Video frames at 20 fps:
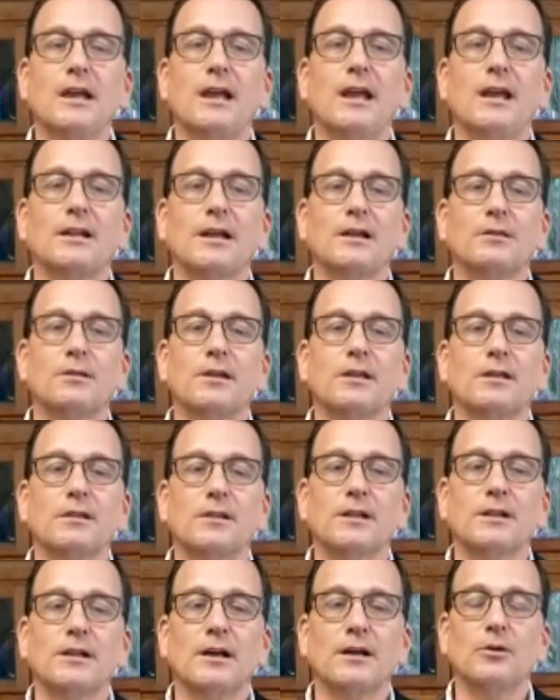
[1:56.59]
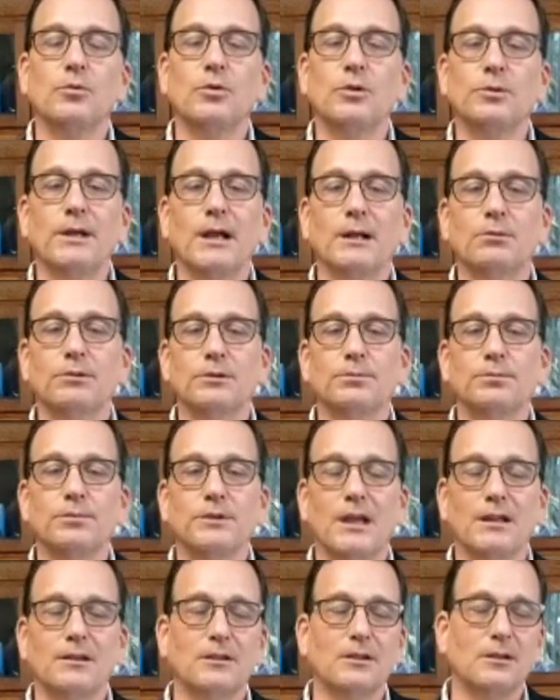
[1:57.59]
and I think that we'll be able to
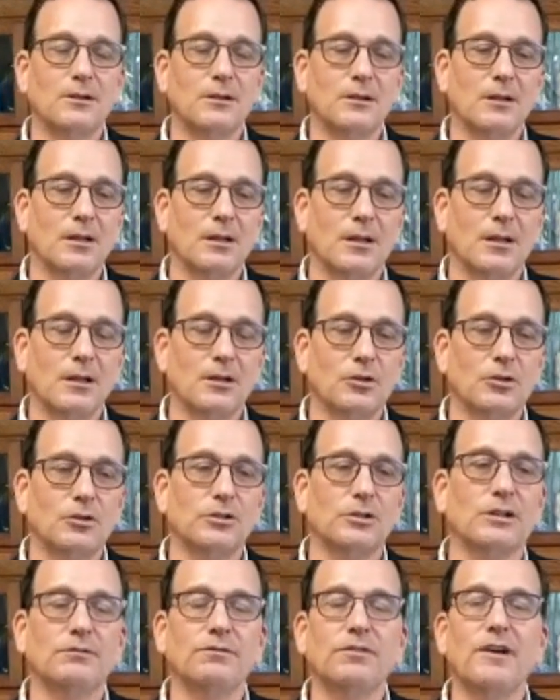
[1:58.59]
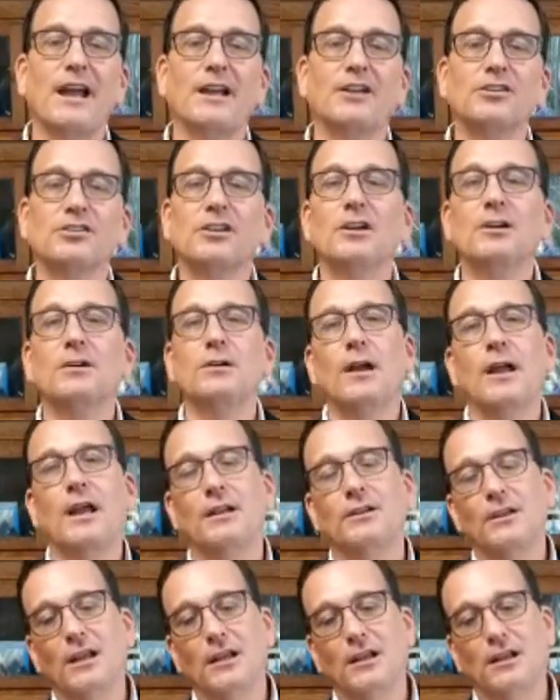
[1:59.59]
get good advice and
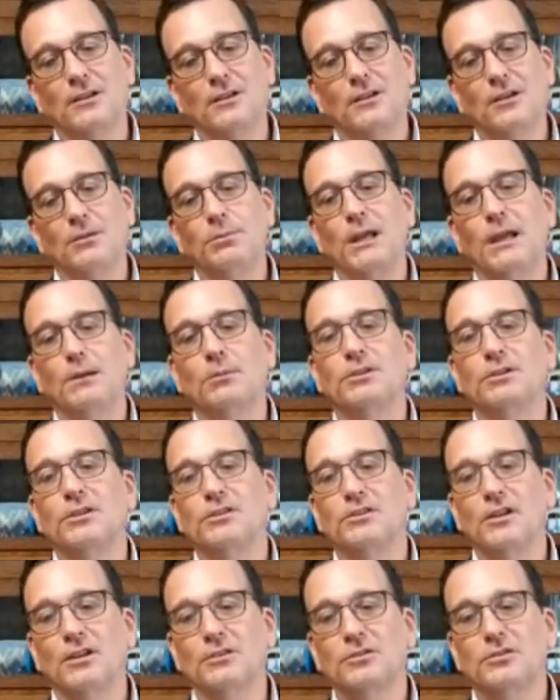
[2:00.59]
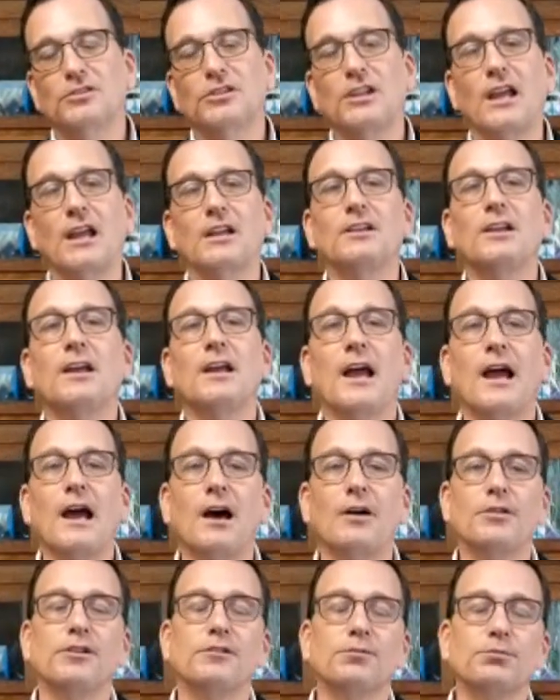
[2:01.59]
be able to understand
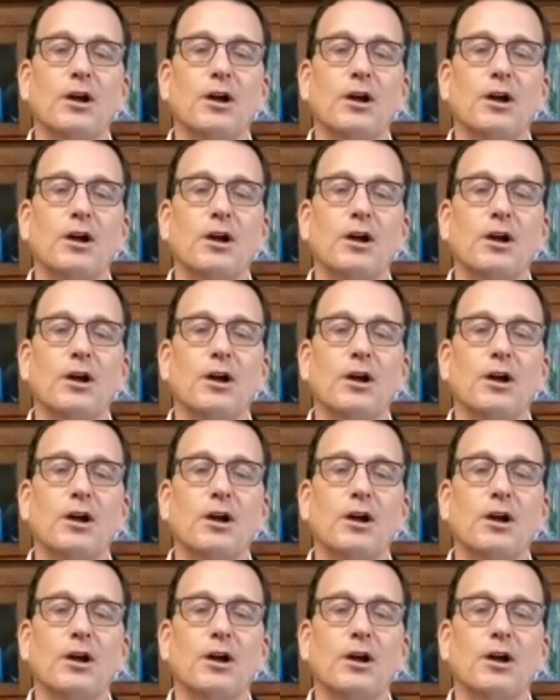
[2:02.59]
how this